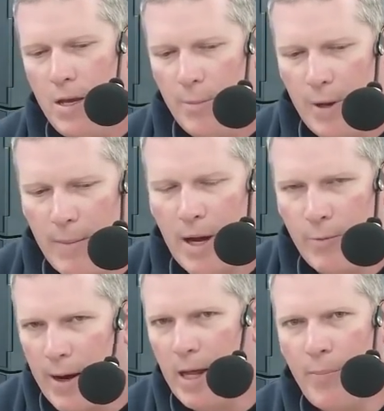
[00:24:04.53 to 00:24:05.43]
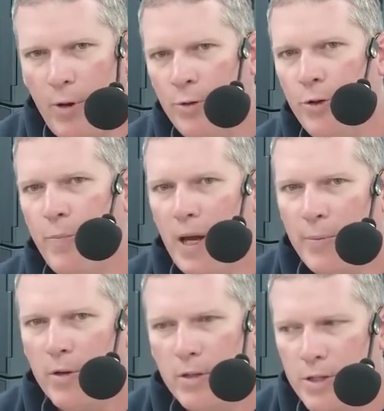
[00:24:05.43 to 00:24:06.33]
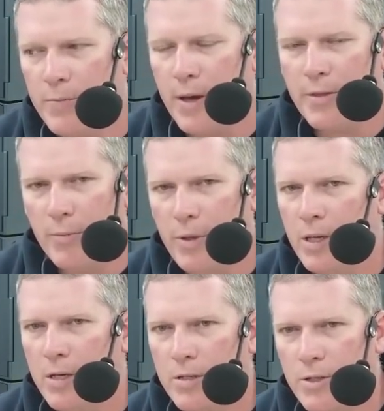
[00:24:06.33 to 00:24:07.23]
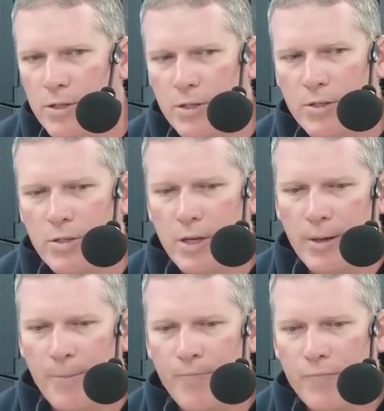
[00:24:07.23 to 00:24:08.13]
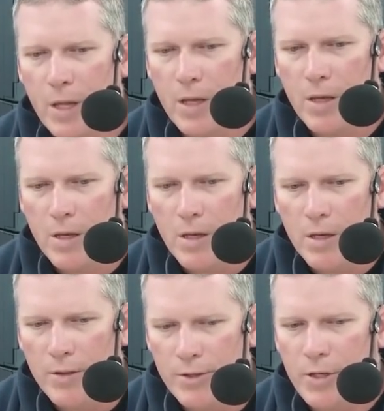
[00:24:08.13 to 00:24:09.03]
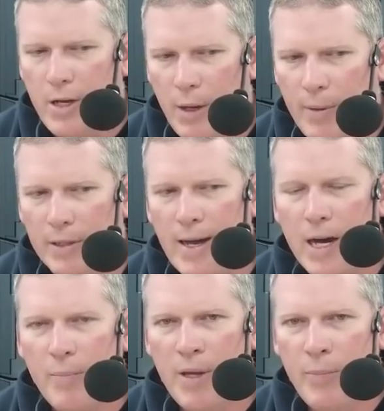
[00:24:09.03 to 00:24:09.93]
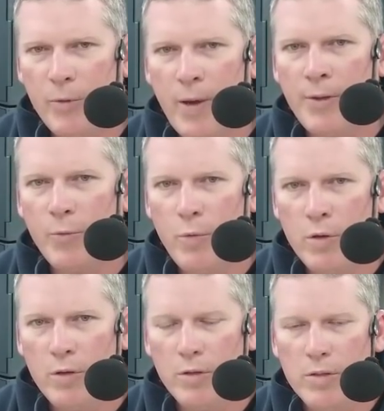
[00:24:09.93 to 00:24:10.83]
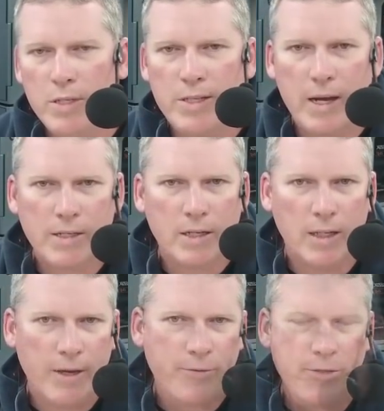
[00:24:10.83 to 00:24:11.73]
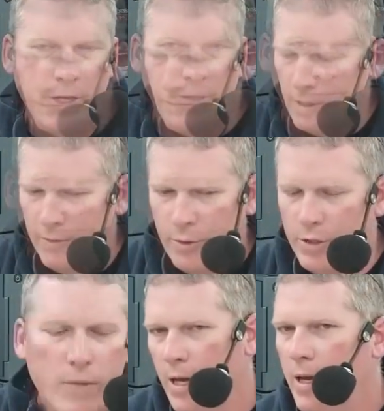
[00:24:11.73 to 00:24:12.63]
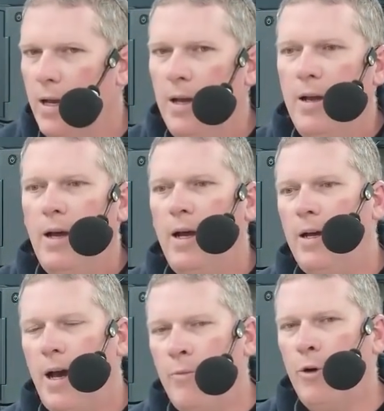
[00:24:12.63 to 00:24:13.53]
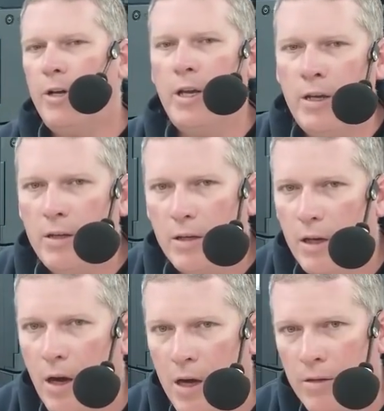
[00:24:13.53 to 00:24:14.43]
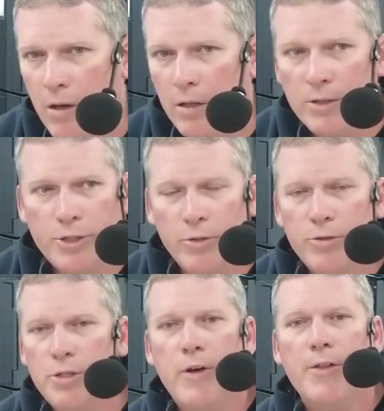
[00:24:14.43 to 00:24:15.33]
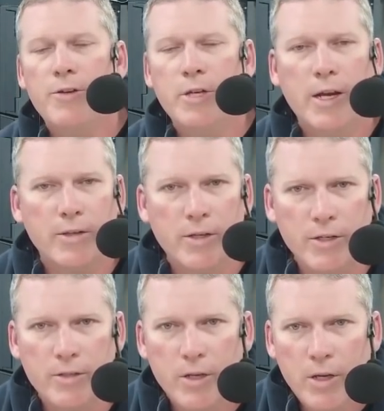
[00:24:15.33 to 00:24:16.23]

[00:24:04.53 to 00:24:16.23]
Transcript: But I might write up a whole new paper on this method, because this is this could help a lot of people around the world detect glyphosate. Of course, I'm working on the shoulders of other scientists.